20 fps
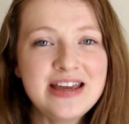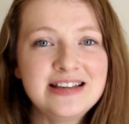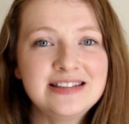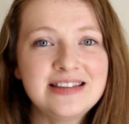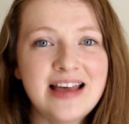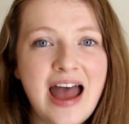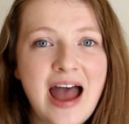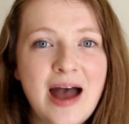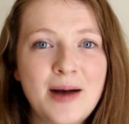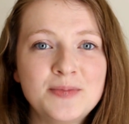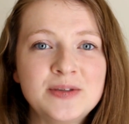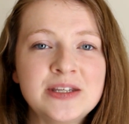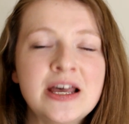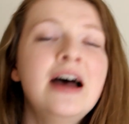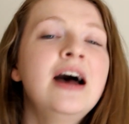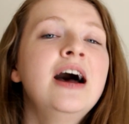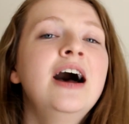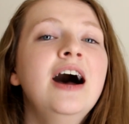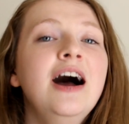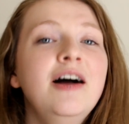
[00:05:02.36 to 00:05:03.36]
these apps.
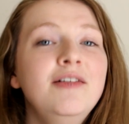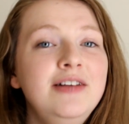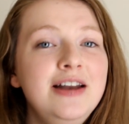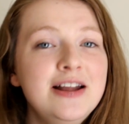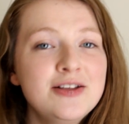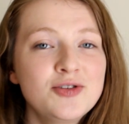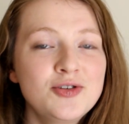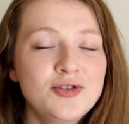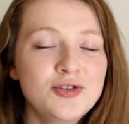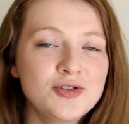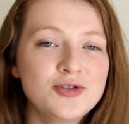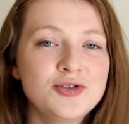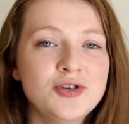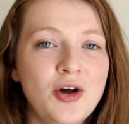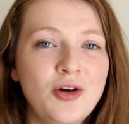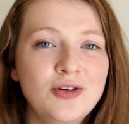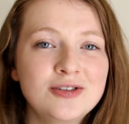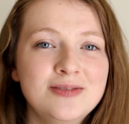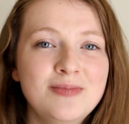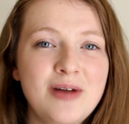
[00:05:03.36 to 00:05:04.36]
I've literally just
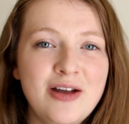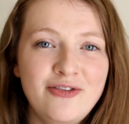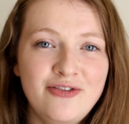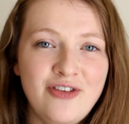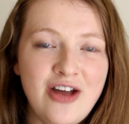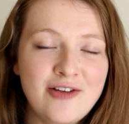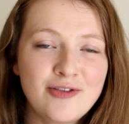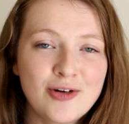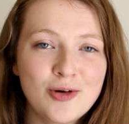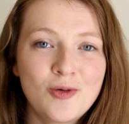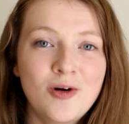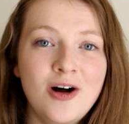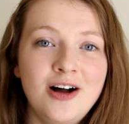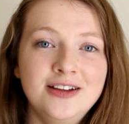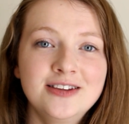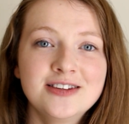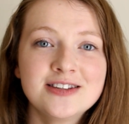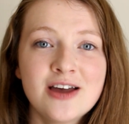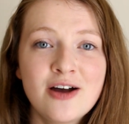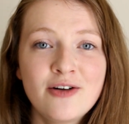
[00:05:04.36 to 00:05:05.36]
chosen my favorite
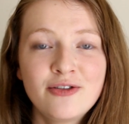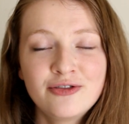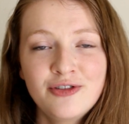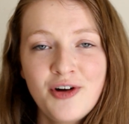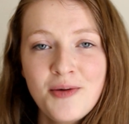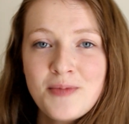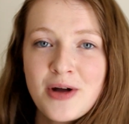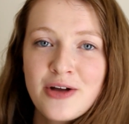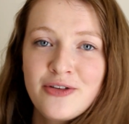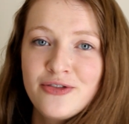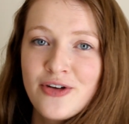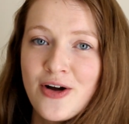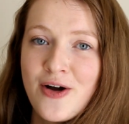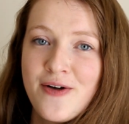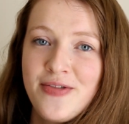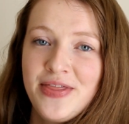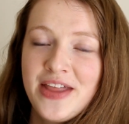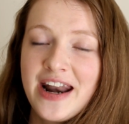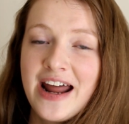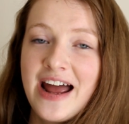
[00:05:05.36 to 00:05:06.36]
ones from my
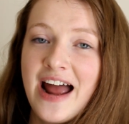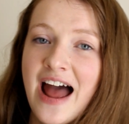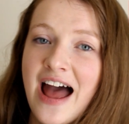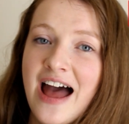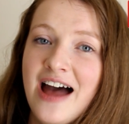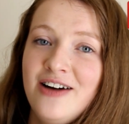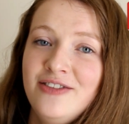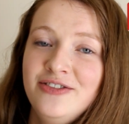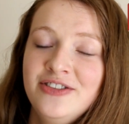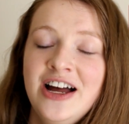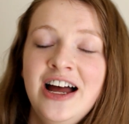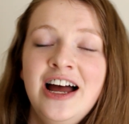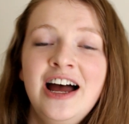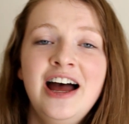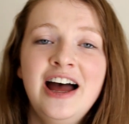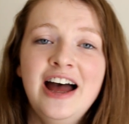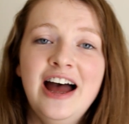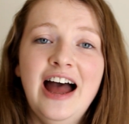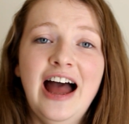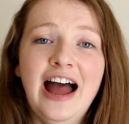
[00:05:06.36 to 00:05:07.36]
phone that I have
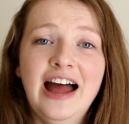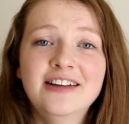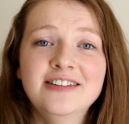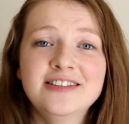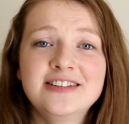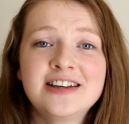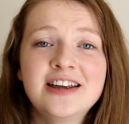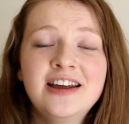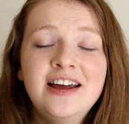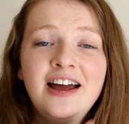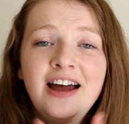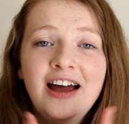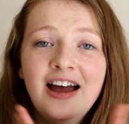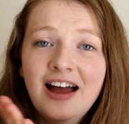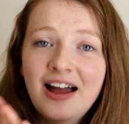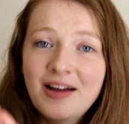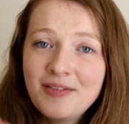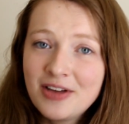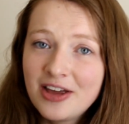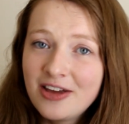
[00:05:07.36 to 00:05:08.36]
and
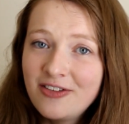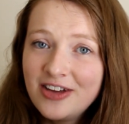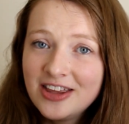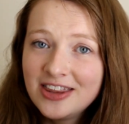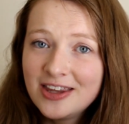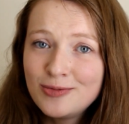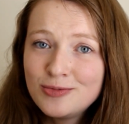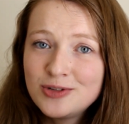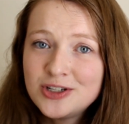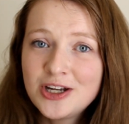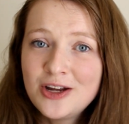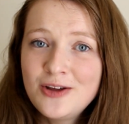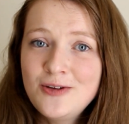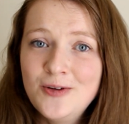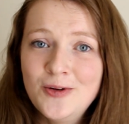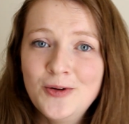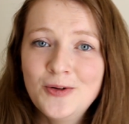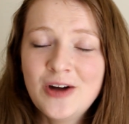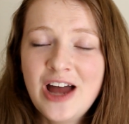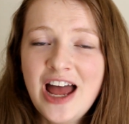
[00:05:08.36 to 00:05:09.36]
I'm giving them to
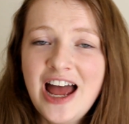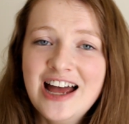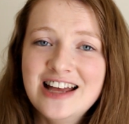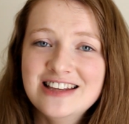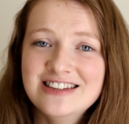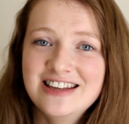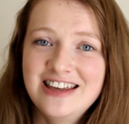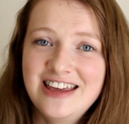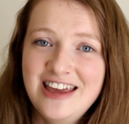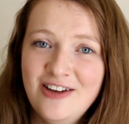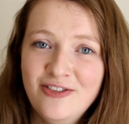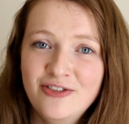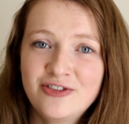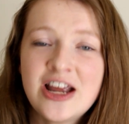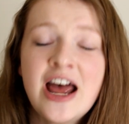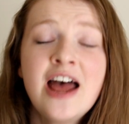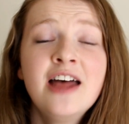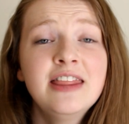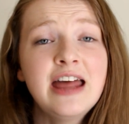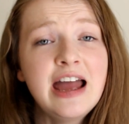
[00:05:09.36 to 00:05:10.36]
you as a gift.